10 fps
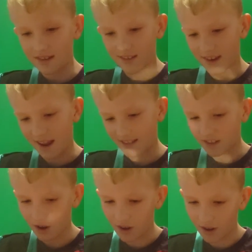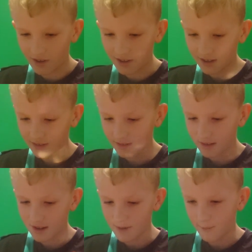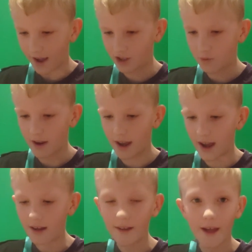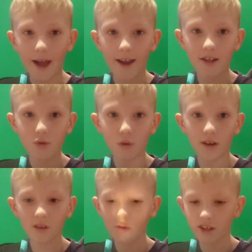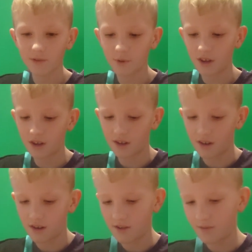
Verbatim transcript: Next card. Match winner, Antoine Griezmann.